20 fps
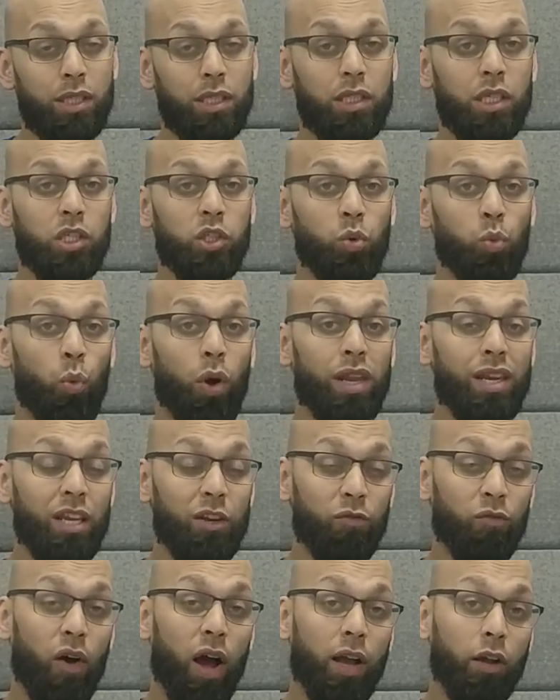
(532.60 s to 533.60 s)
decision when
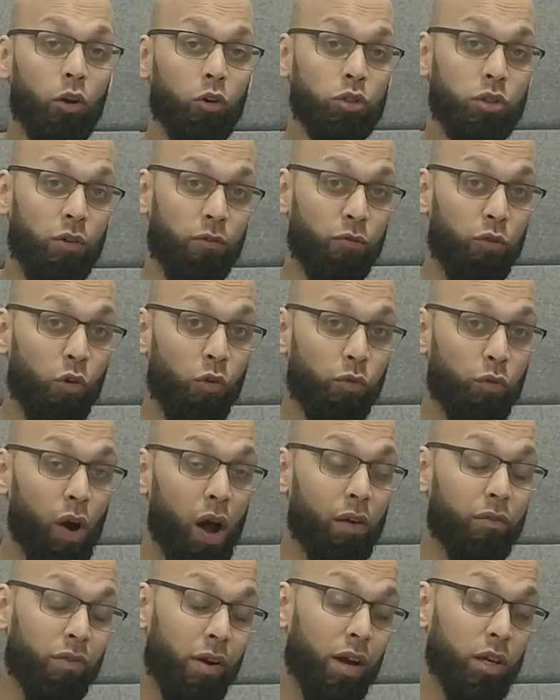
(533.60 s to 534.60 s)
this fight goes to full
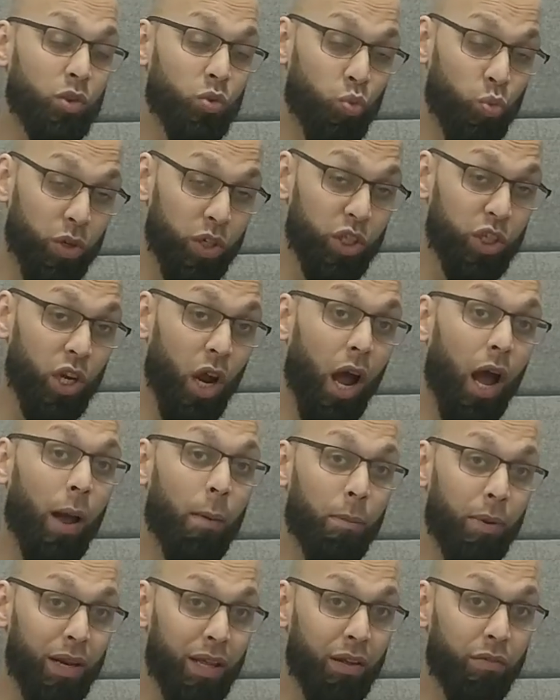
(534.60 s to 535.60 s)
5 rounds, which I
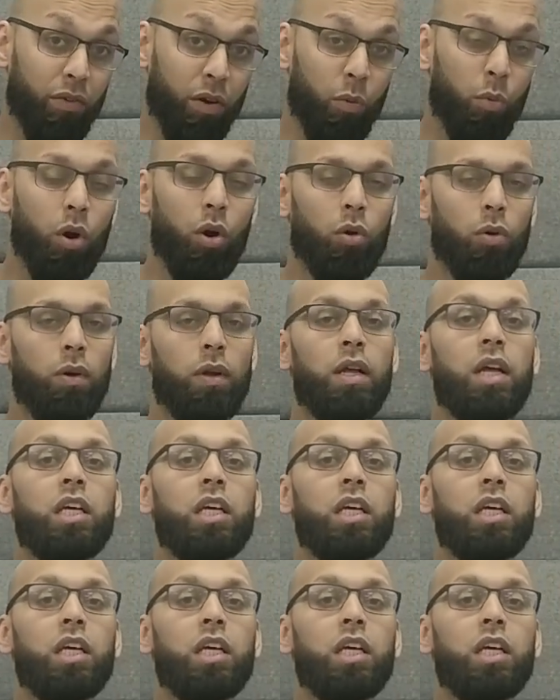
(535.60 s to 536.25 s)
believe it will.